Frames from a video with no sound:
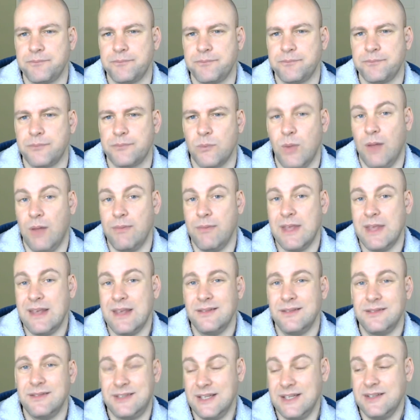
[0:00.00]
Well,
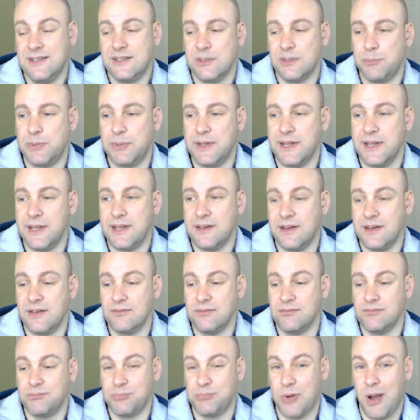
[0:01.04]
discipline
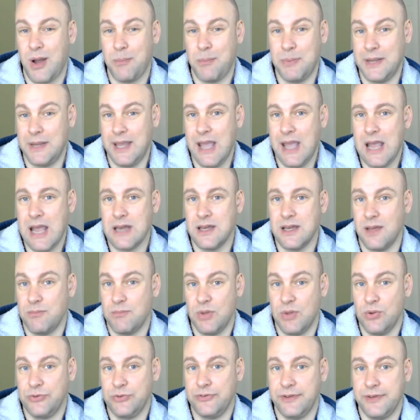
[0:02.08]
and propaganda,
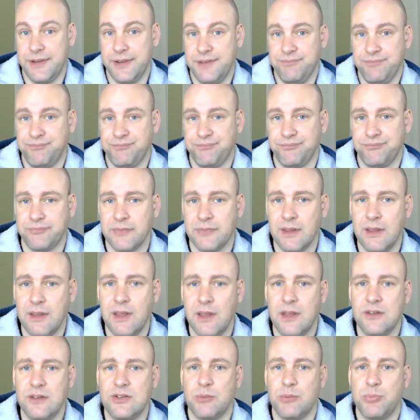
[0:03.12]
mostly,
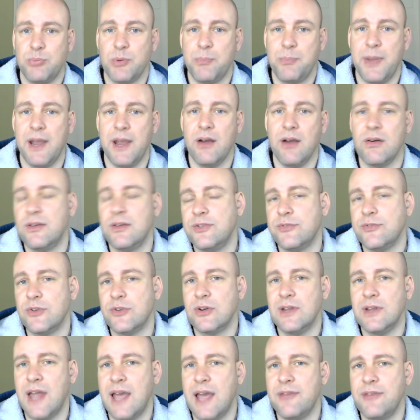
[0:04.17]
to prepare us for a
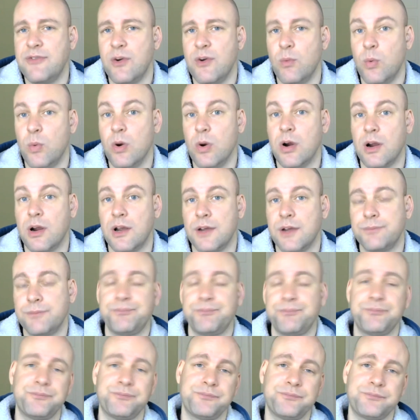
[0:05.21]
life at work.
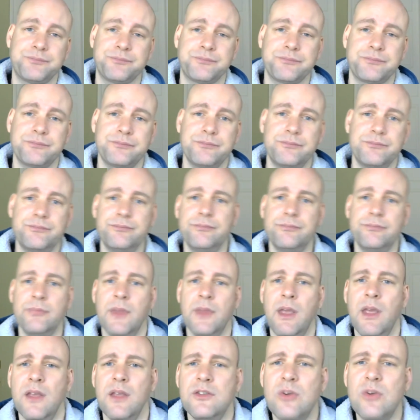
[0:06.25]

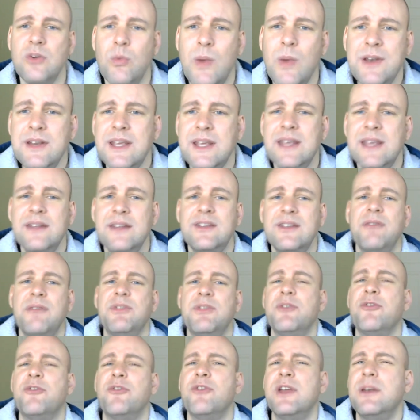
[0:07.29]
So when do kids have
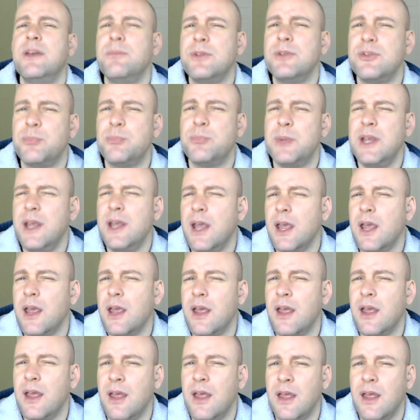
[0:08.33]
the freedom to speak?
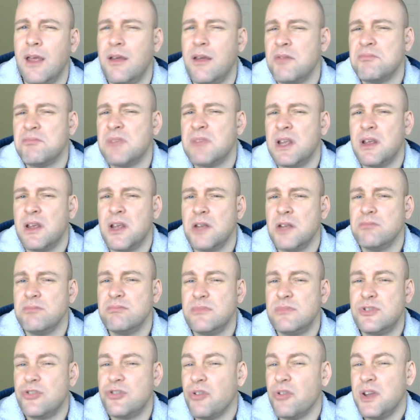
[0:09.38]

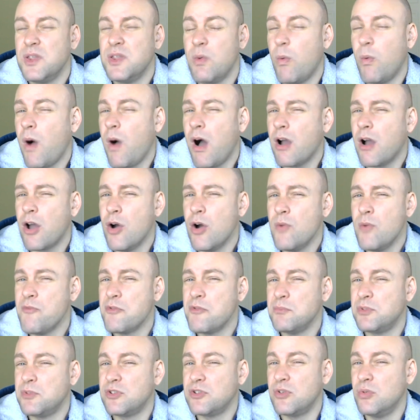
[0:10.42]
During the walk home
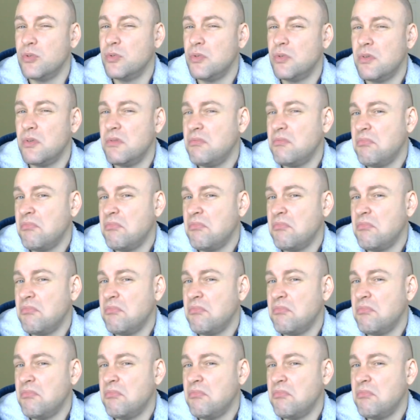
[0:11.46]
from school?